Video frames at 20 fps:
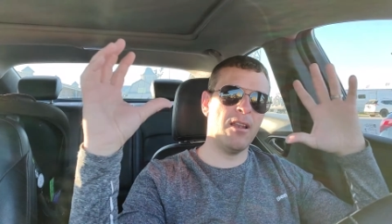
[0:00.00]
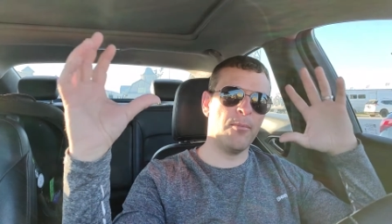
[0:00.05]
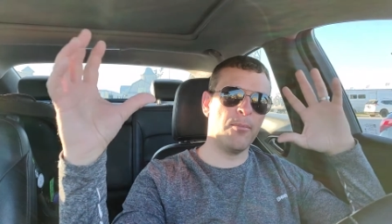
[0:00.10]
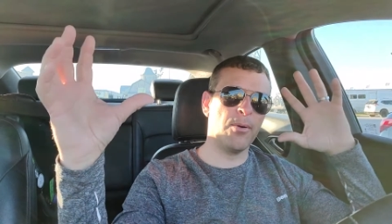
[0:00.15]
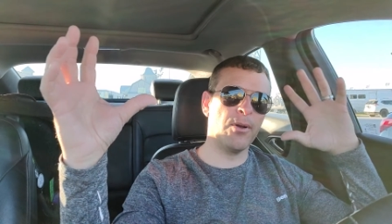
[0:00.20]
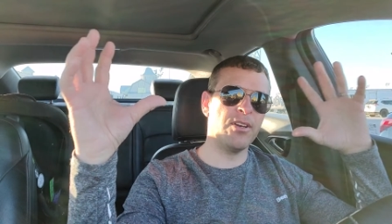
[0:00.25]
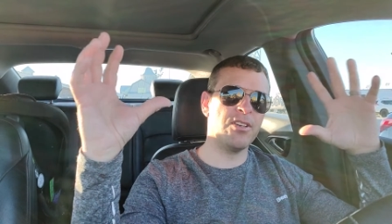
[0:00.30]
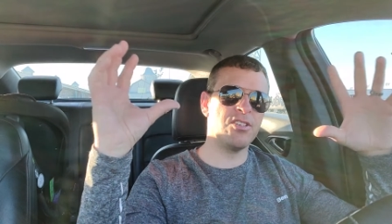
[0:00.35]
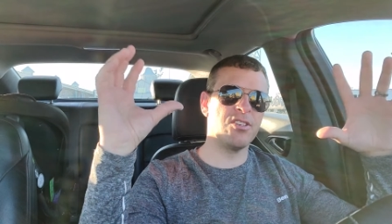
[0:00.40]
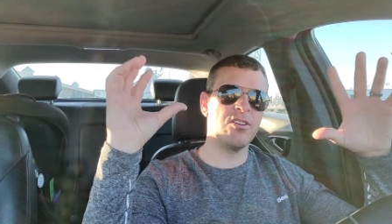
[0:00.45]
I'm
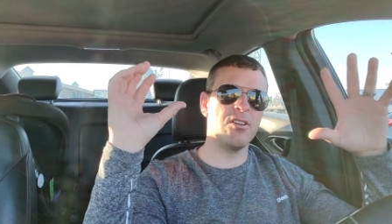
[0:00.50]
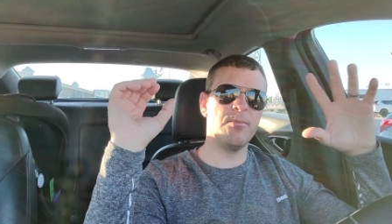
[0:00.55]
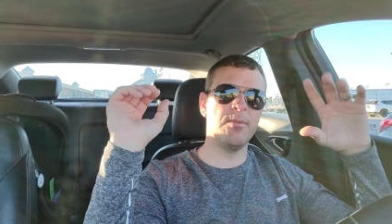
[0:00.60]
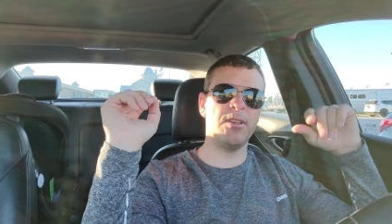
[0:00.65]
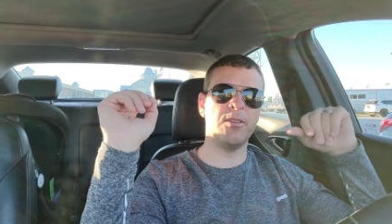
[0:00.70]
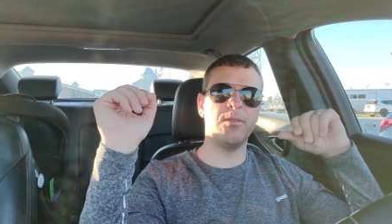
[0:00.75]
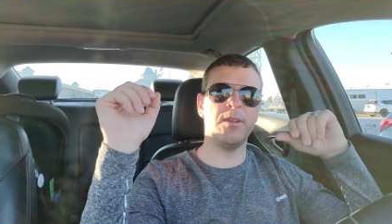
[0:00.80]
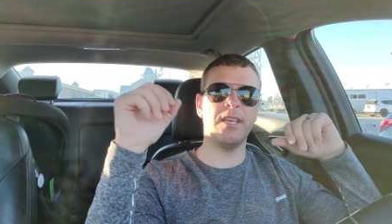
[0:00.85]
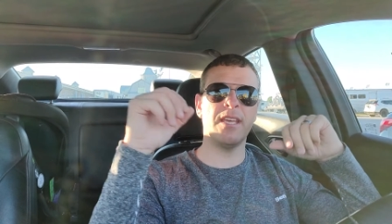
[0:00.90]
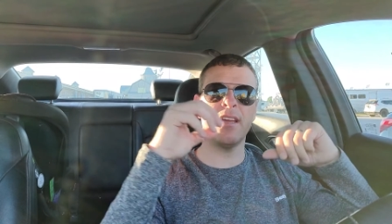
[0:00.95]
pretty sure
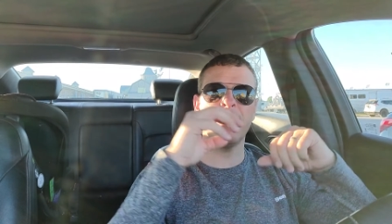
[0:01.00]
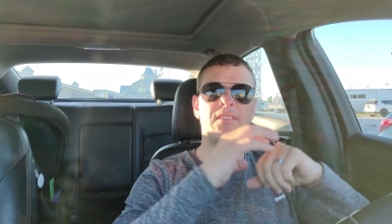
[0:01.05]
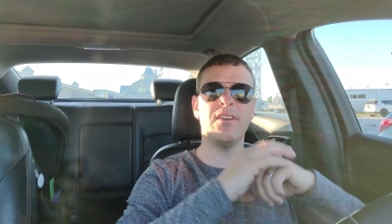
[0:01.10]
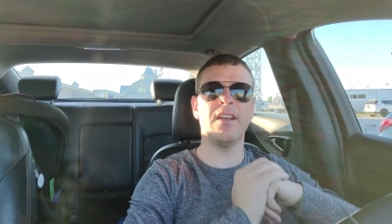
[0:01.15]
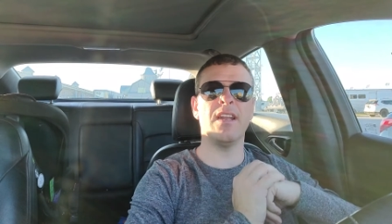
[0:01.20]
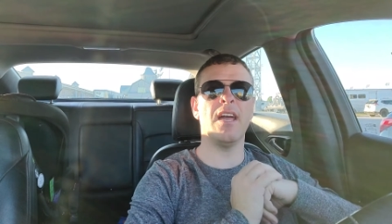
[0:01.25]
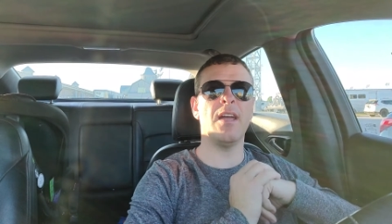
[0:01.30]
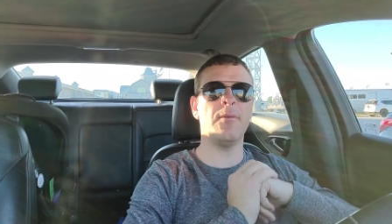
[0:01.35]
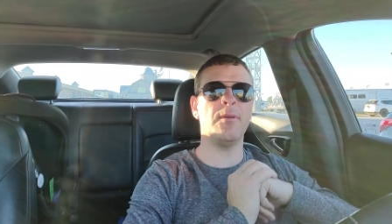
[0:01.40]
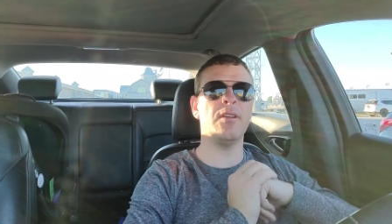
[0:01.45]
between Kevin
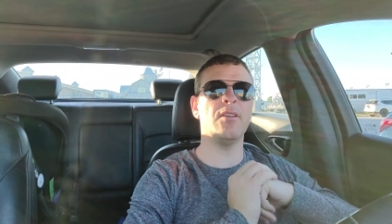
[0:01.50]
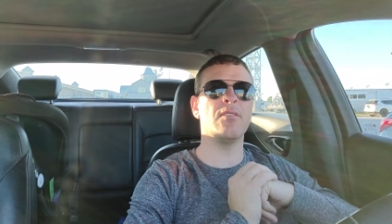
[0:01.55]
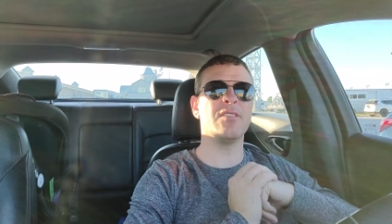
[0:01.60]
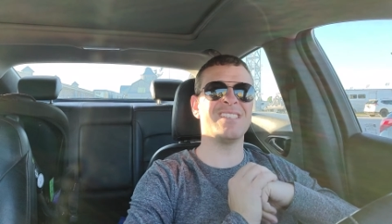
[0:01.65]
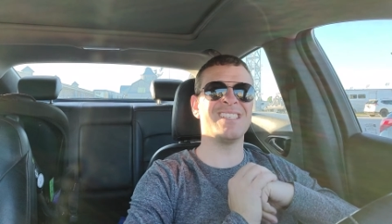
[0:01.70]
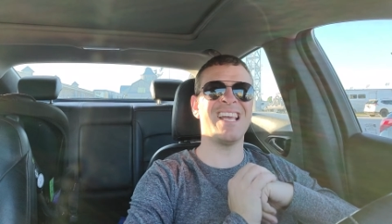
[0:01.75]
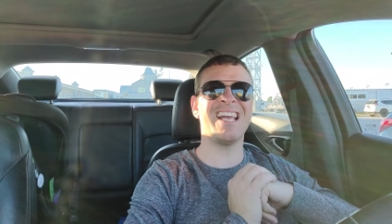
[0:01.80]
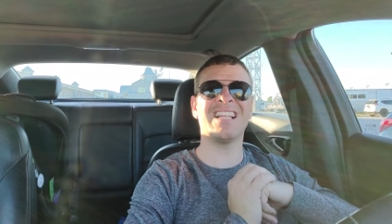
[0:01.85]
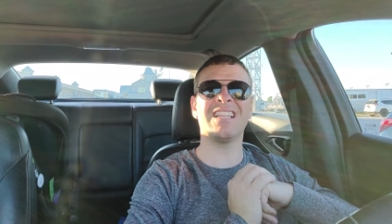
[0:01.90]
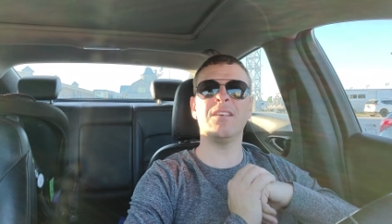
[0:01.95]
and I, we know
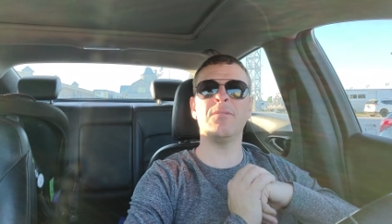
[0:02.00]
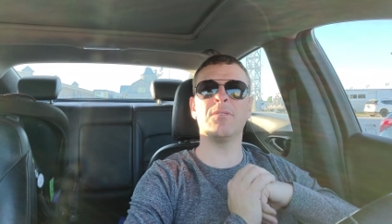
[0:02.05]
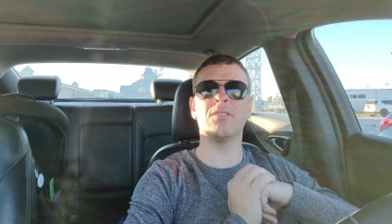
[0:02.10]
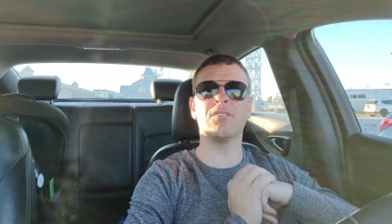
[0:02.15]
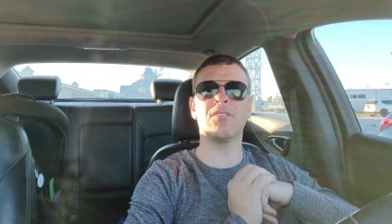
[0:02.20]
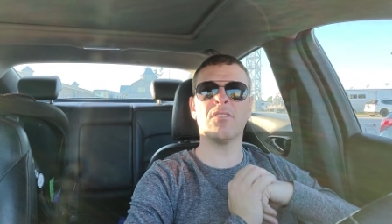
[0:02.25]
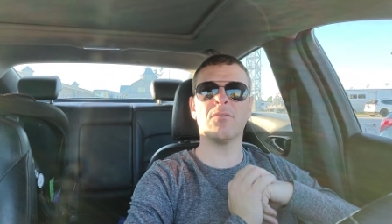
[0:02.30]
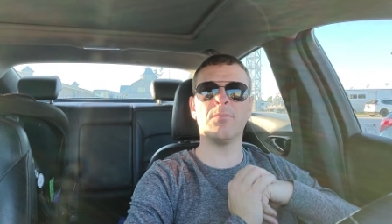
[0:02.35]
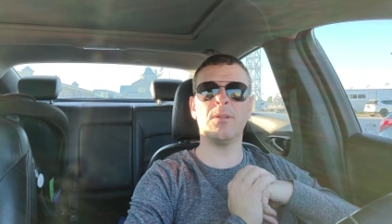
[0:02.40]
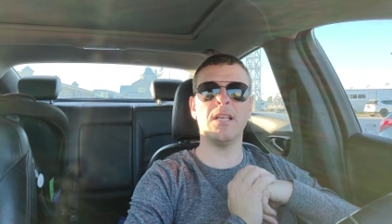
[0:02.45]
exactly what
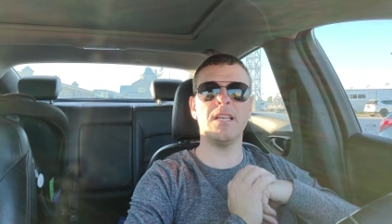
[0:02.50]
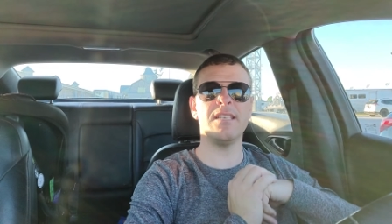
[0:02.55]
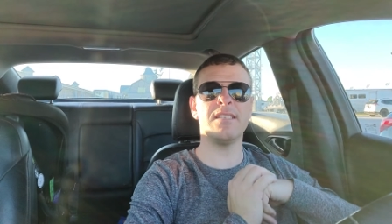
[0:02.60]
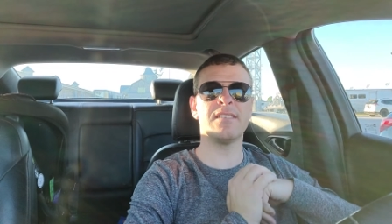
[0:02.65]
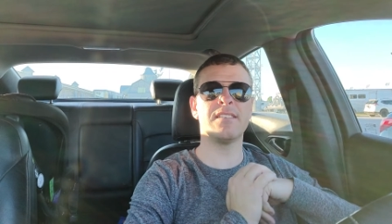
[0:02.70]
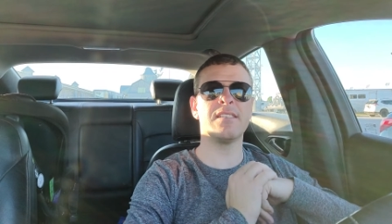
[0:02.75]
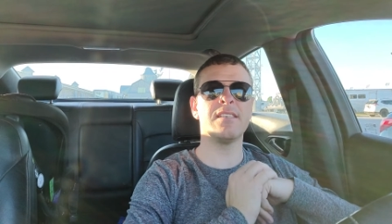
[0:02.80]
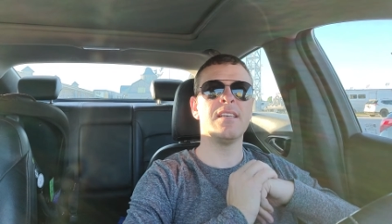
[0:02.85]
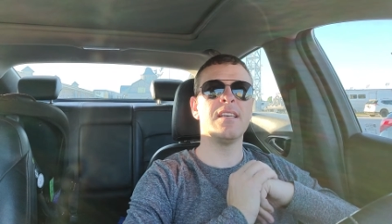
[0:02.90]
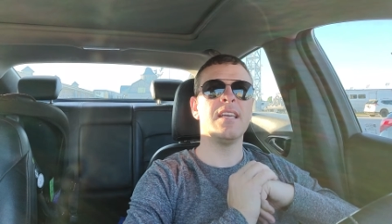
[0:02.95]
took
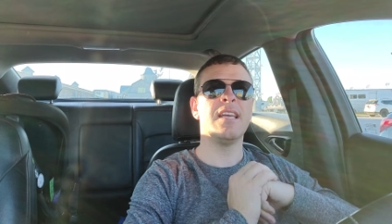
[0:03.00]
place.